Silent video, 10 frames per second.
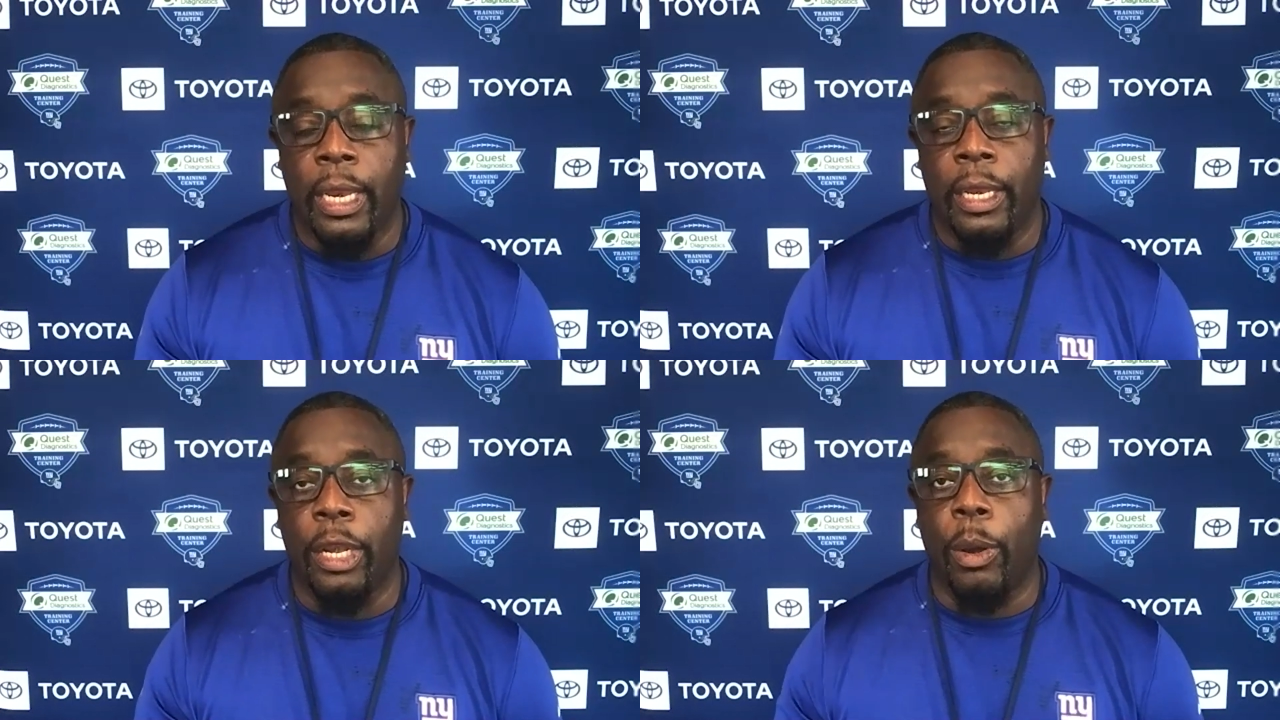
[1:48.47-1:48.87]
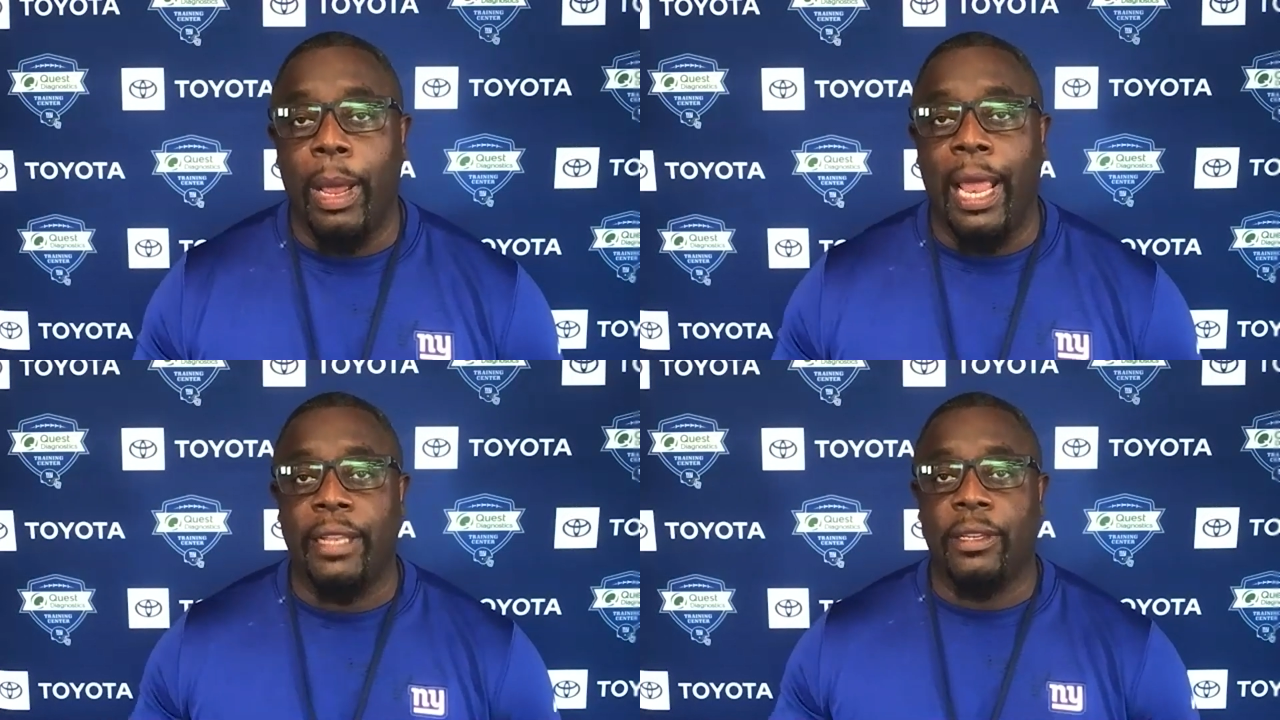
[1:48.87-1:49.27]
you know,
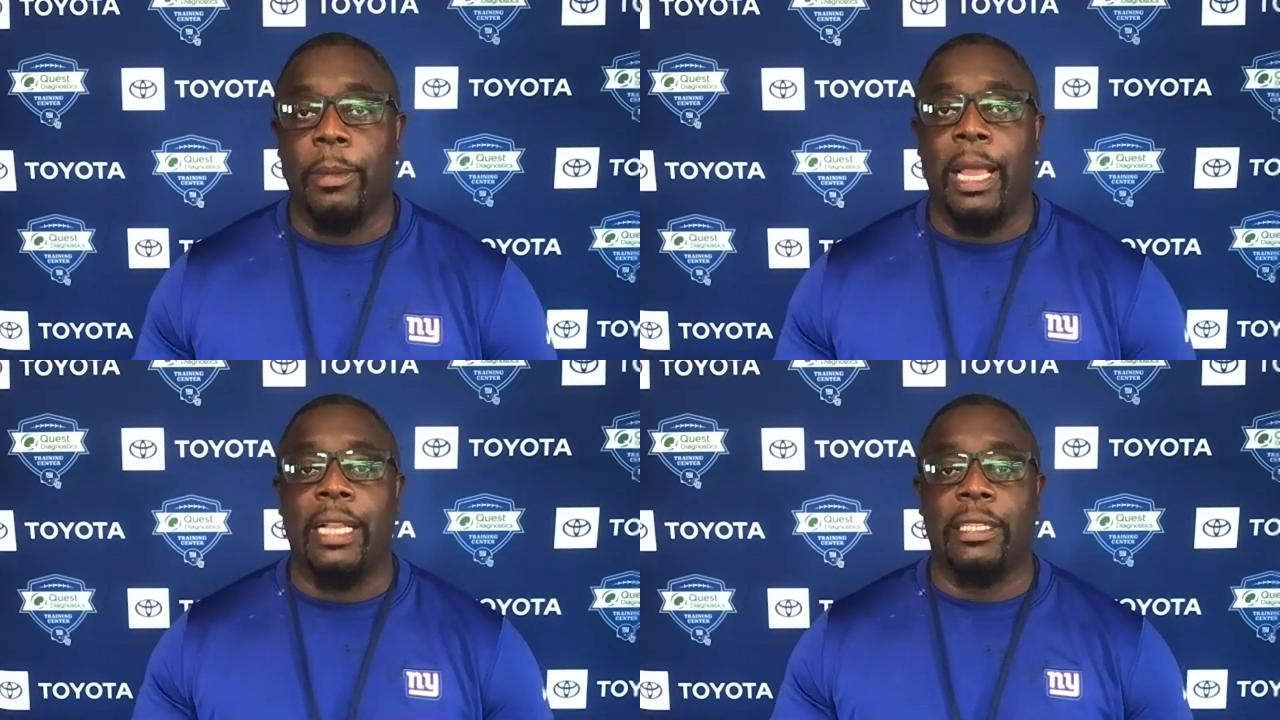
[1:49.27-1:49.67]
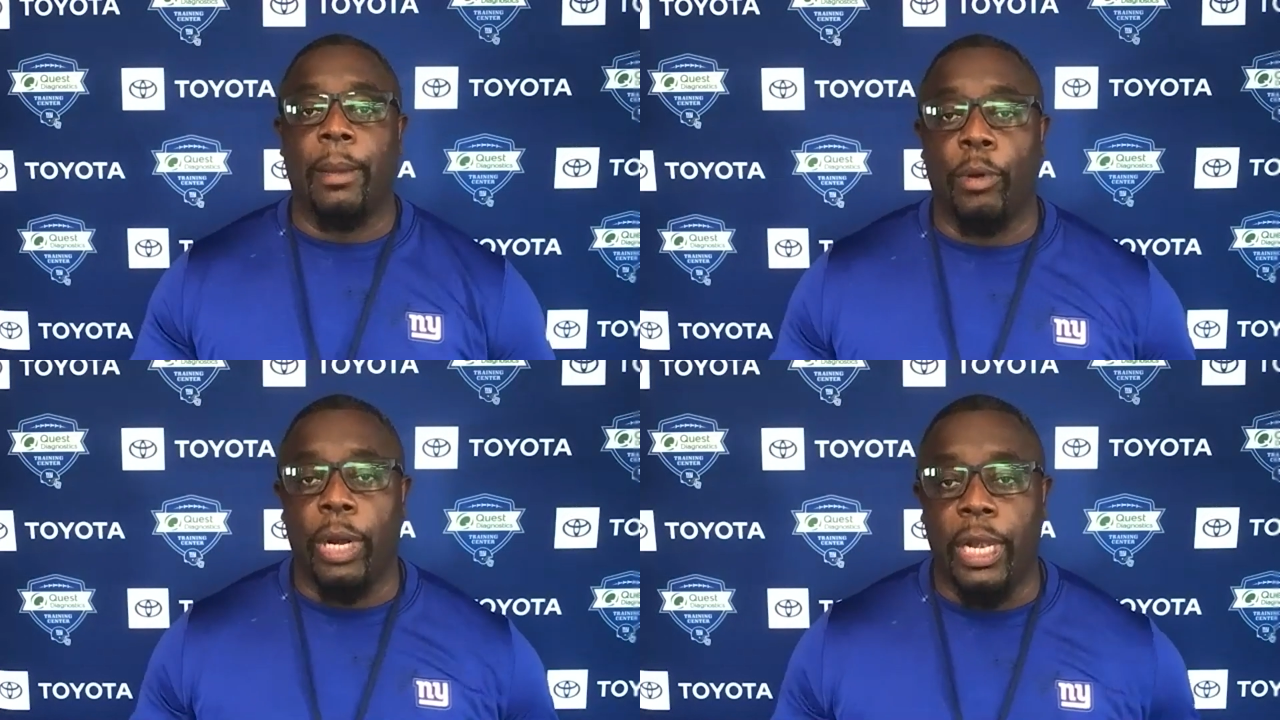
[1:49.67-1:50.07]
I had some guys like
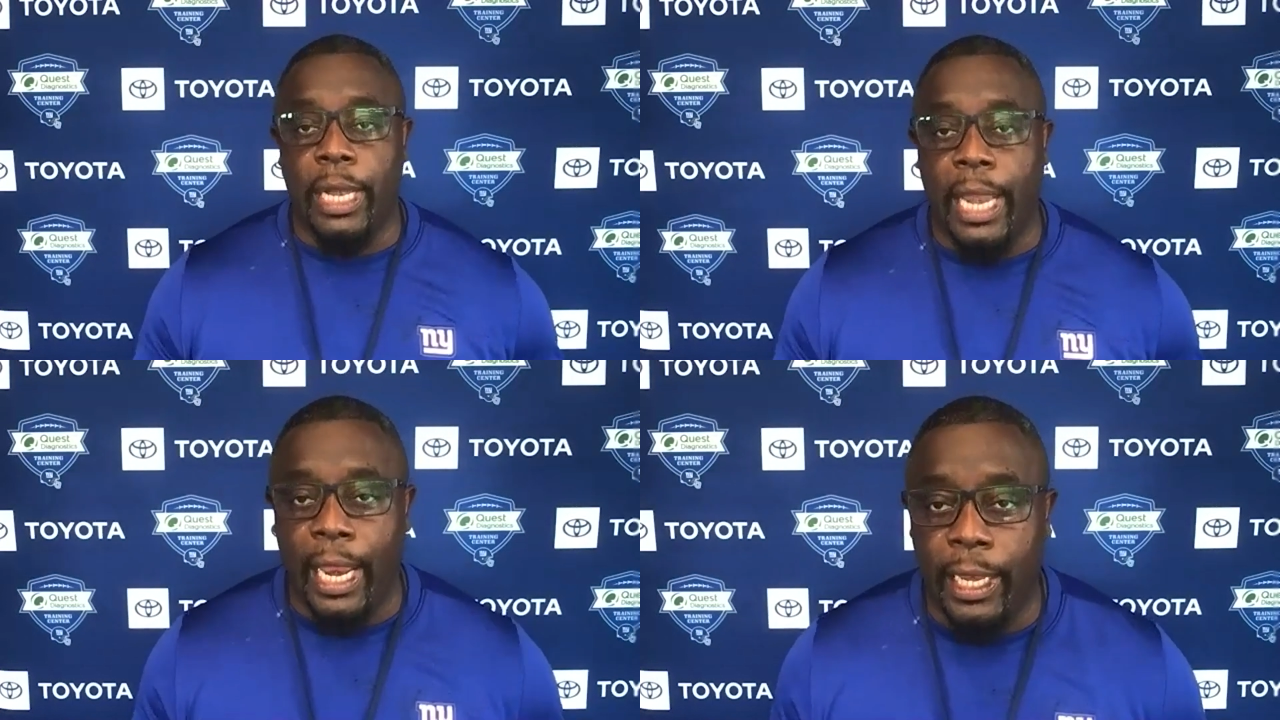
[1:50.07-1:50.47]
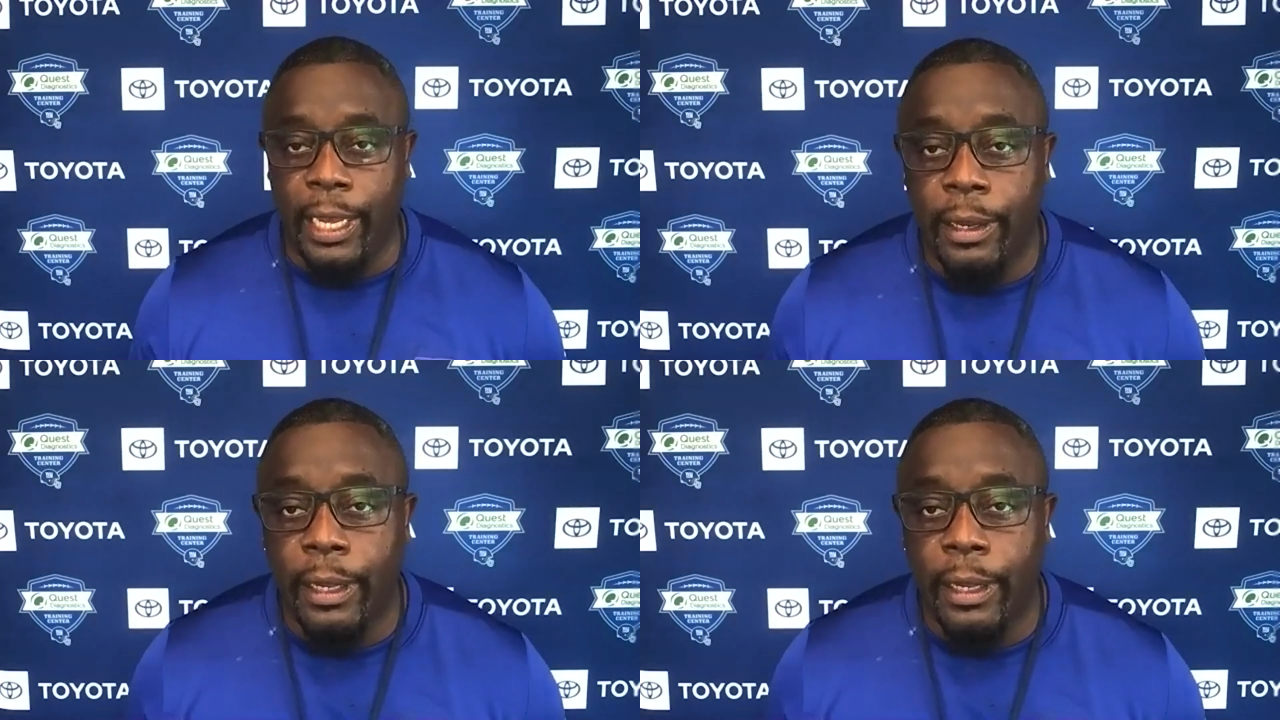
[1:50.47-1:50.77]
Brendan Daly,